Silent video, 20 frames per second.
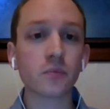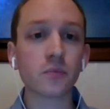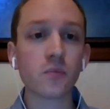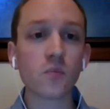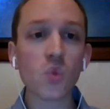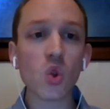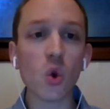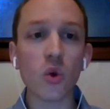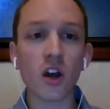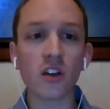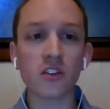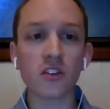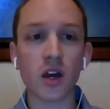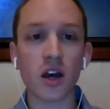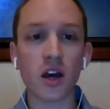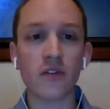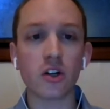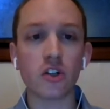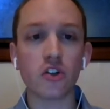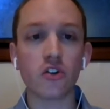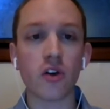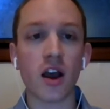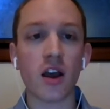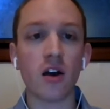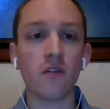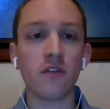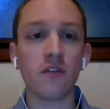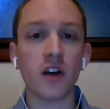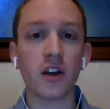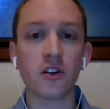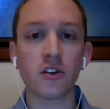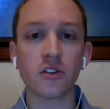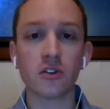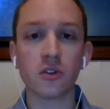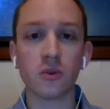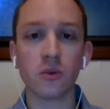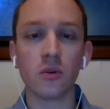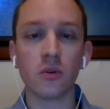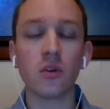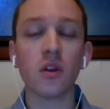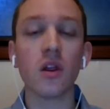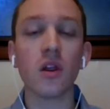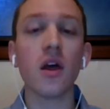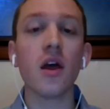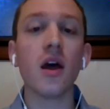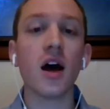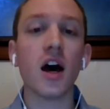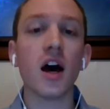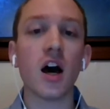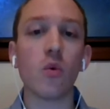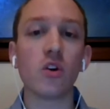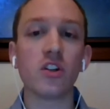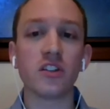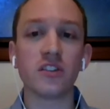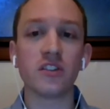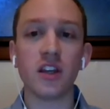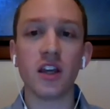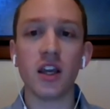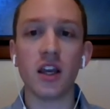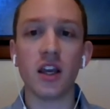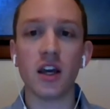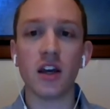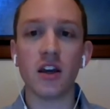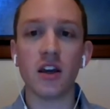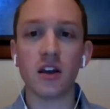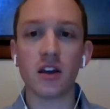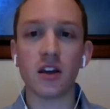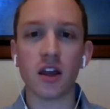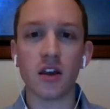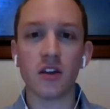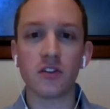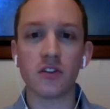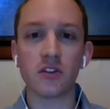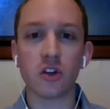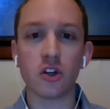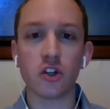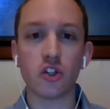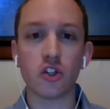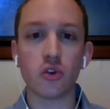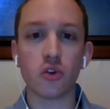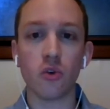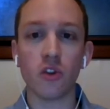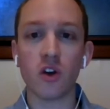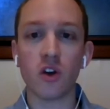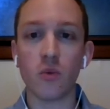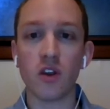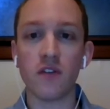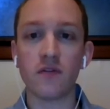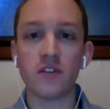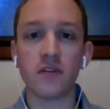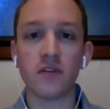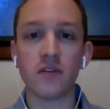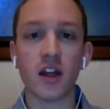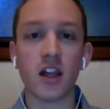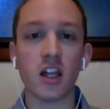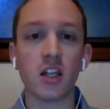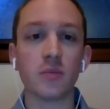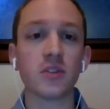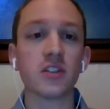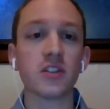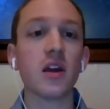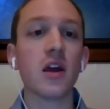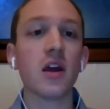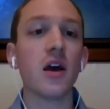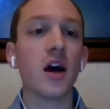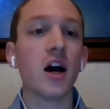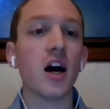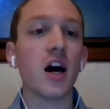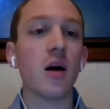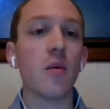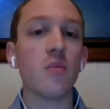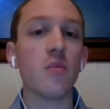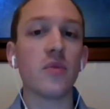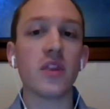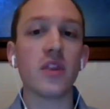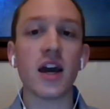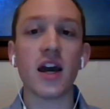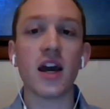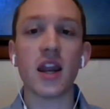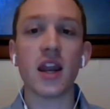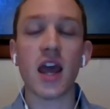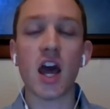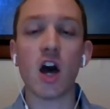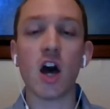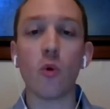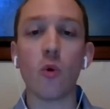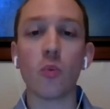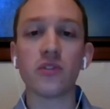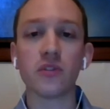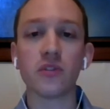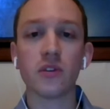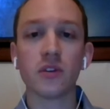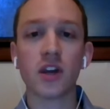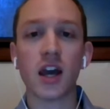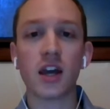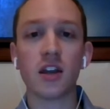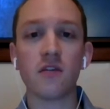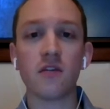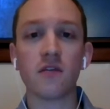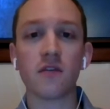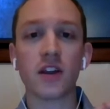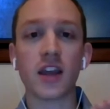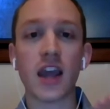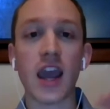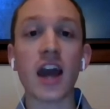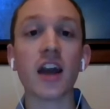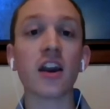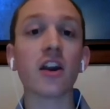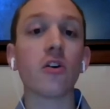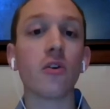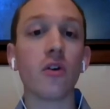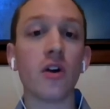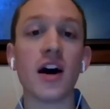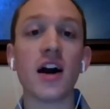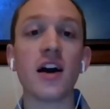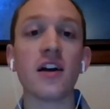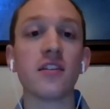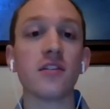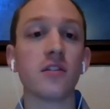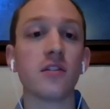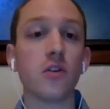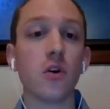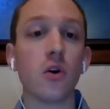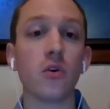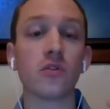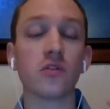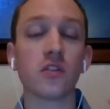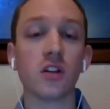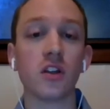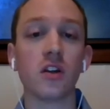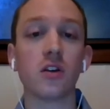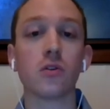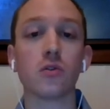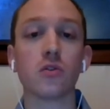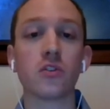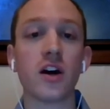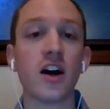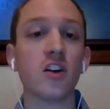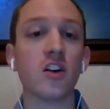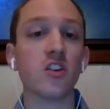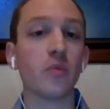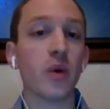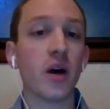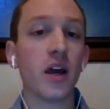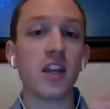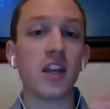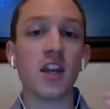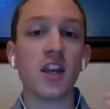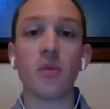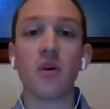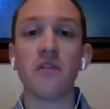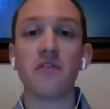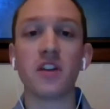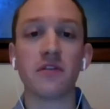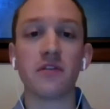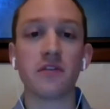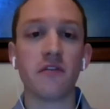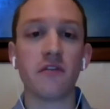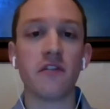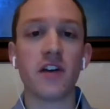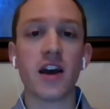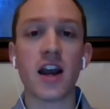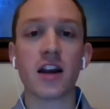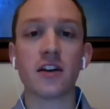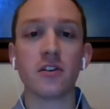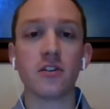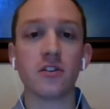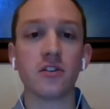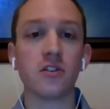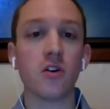We also have our trial finder tool, which is a search tool that we've developed that helps kind of categorize those clinical trials by a number of different factors.